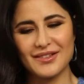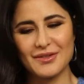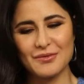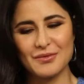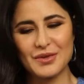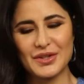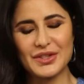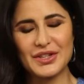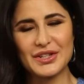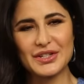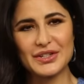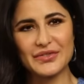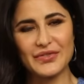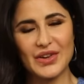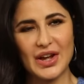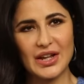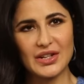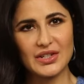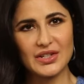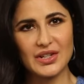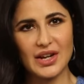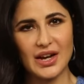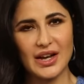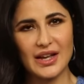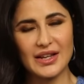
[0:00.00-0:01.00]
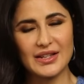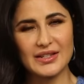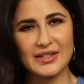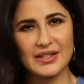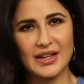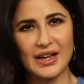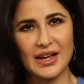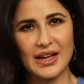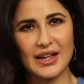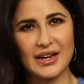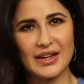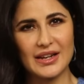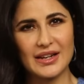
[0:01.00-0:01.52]
with this franchise.
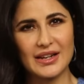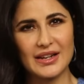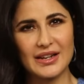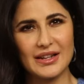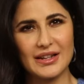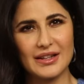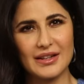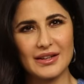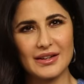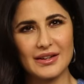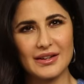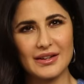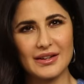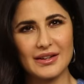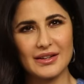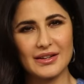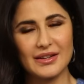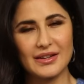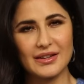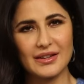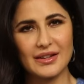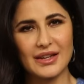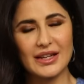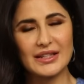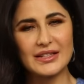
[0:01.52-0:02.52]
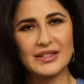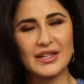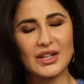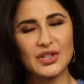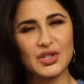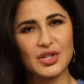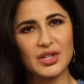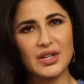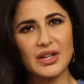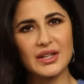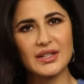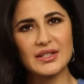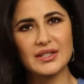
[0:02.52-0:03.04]
And it's
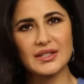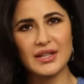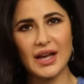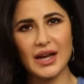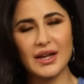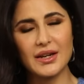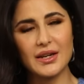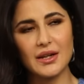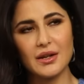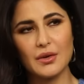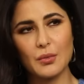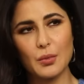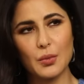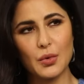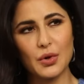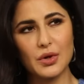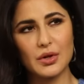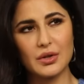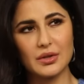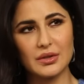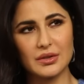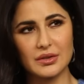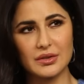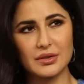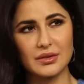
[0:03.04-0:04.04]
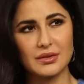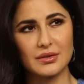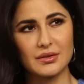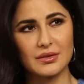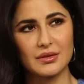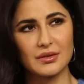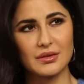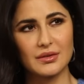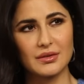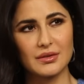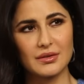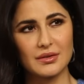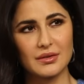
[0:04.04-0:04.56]
such an exciting world.
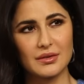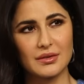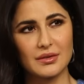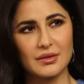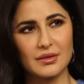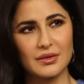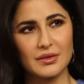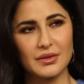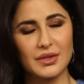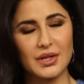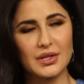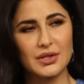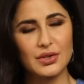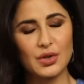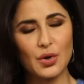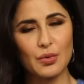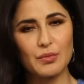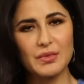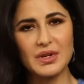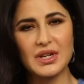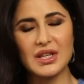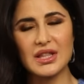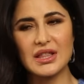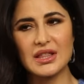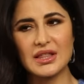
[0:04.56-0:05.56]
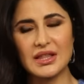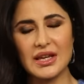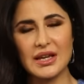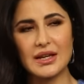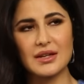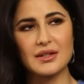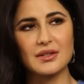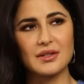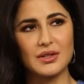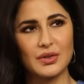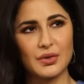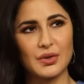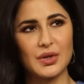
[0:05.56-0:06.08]
There's so many
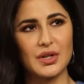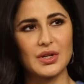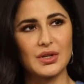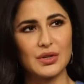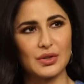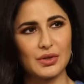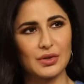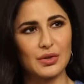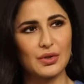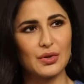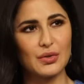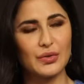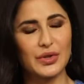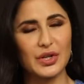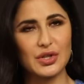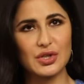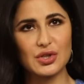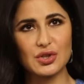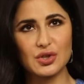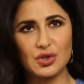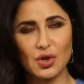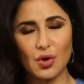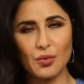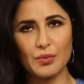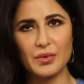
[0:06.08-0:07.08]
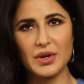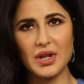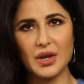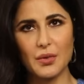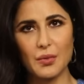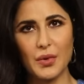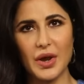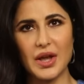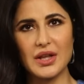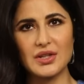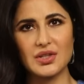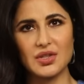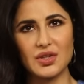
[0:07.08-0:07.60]
things you can do. There's so many
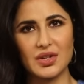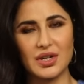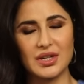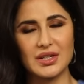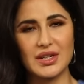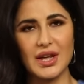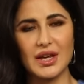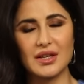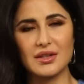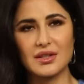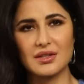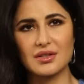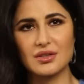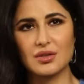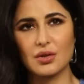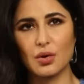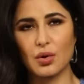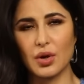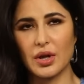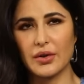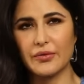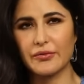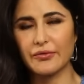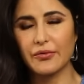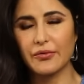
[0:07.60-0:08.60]
ways you can take the story